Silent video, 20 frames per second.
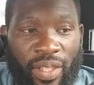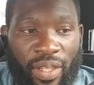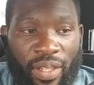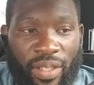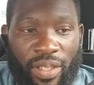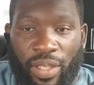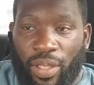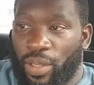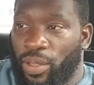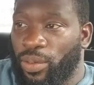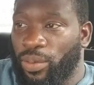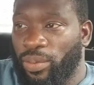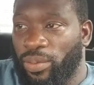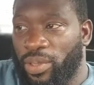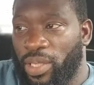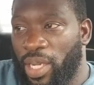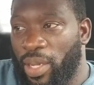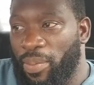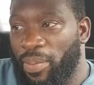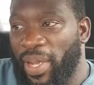So
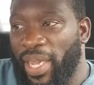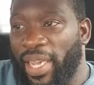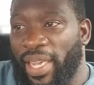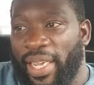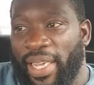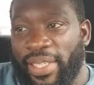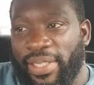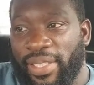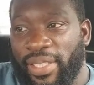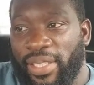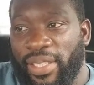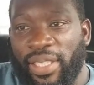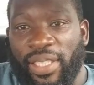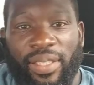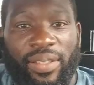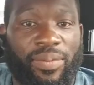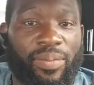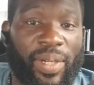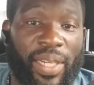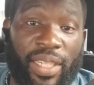come back as he
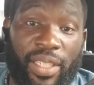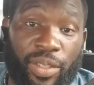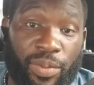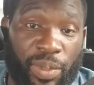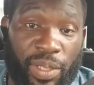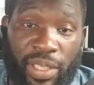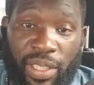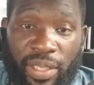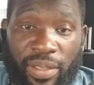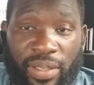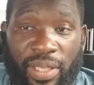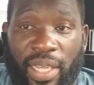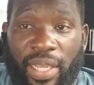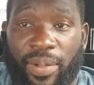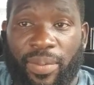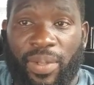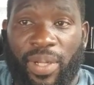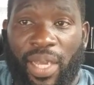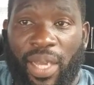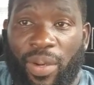leave, management comes out
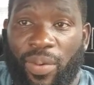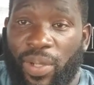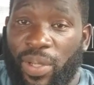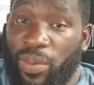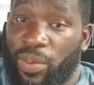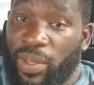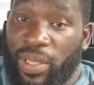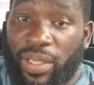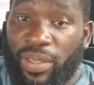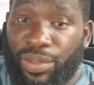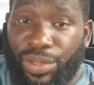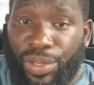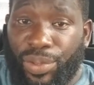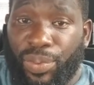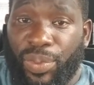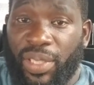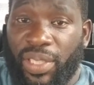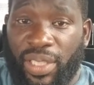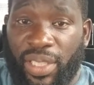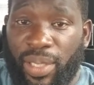and we're like, well, we don't know if
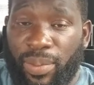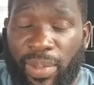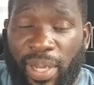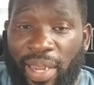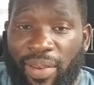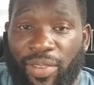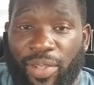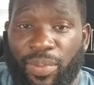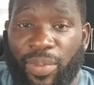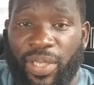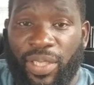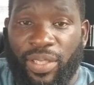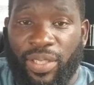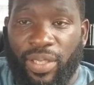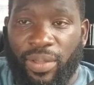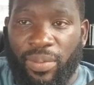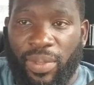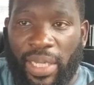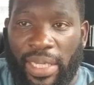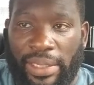we can keep having him here.
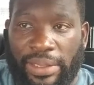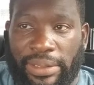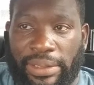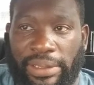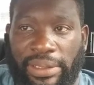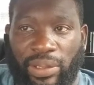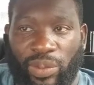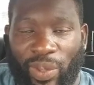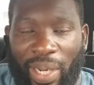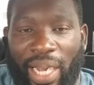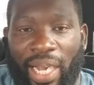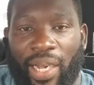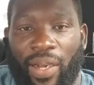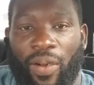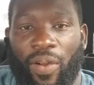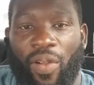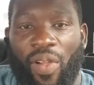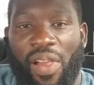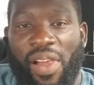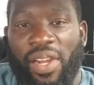And I'm like, wow.
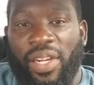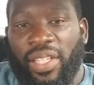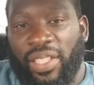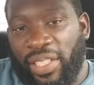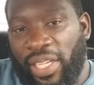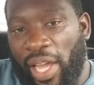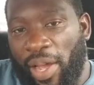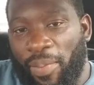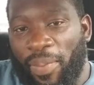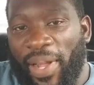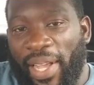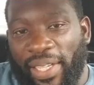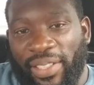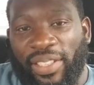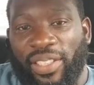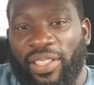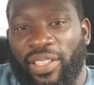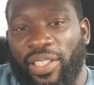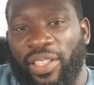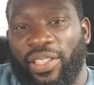Now back
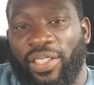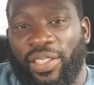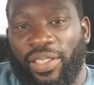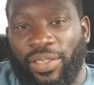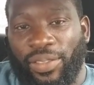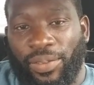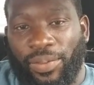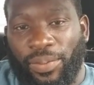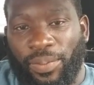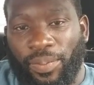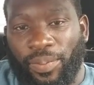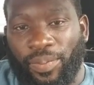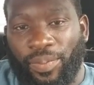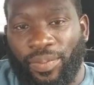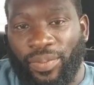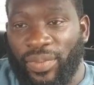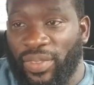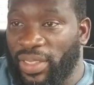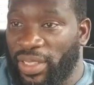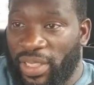to the girl.
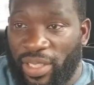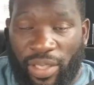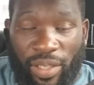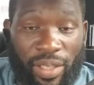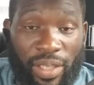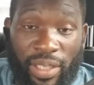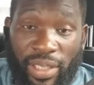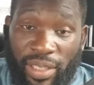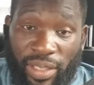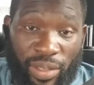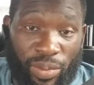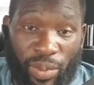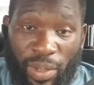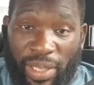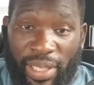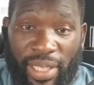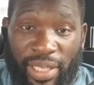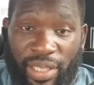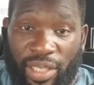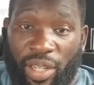The girl is the
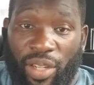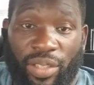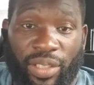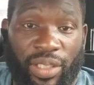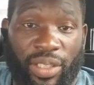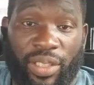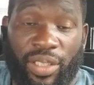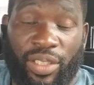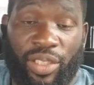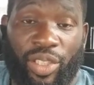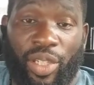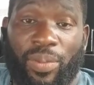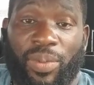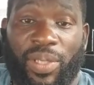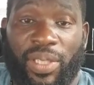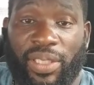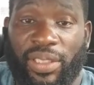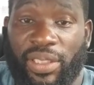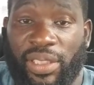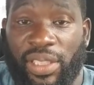one that's causing the trouble
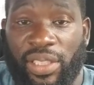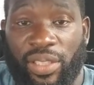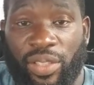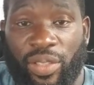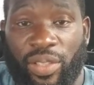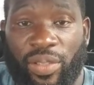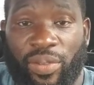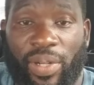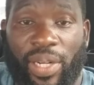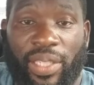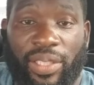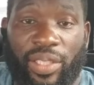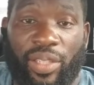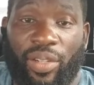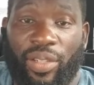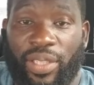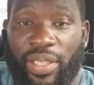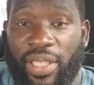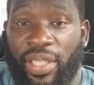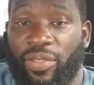because she's going around
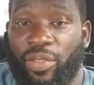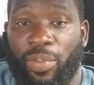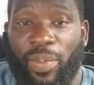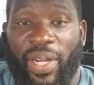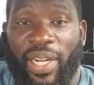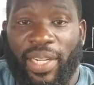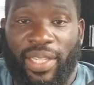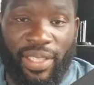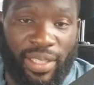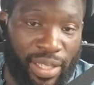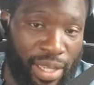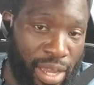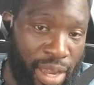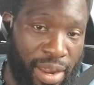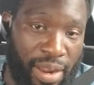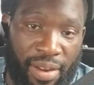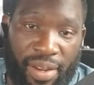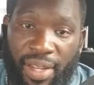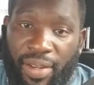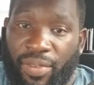talking to everybody
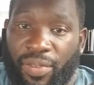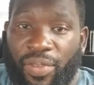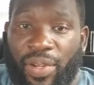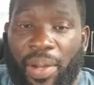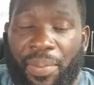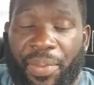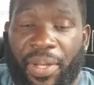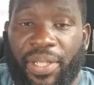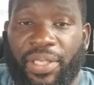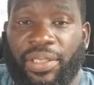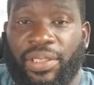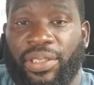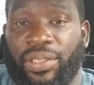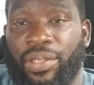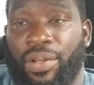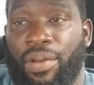every five minutes.